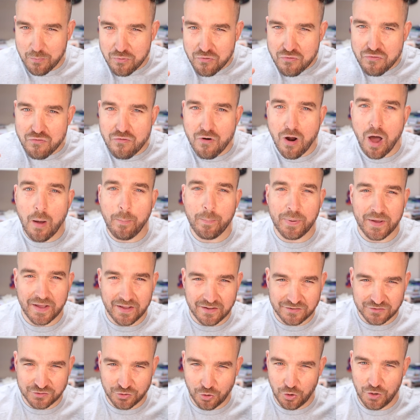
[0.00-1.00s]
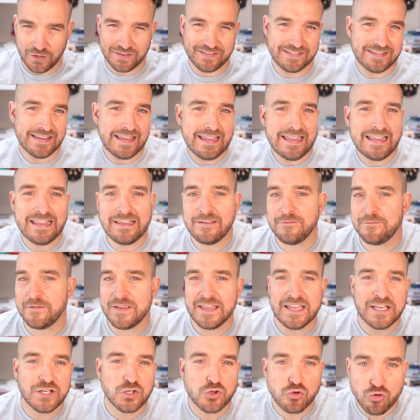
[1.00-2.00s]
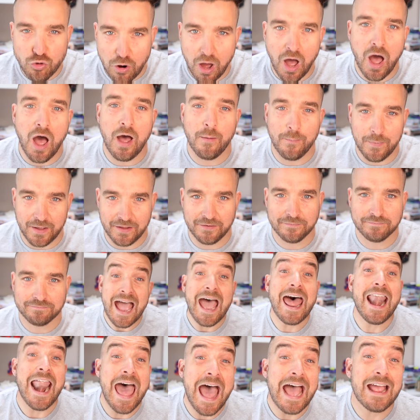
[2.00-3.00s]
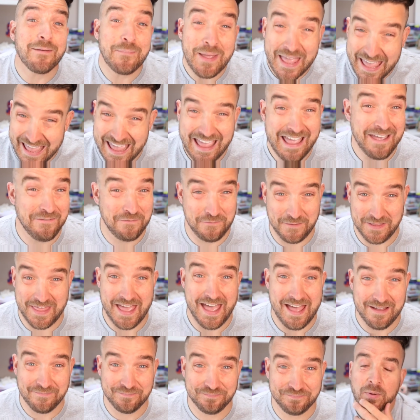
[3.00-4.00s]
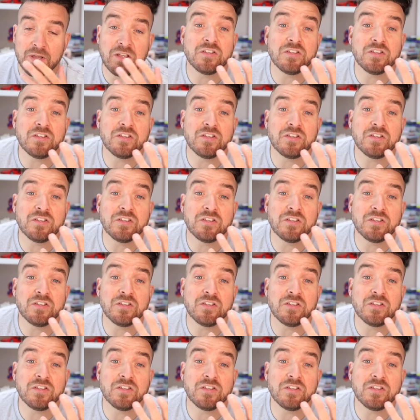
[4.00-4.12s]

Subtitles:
proper sort of TV drama, and I'm here for that.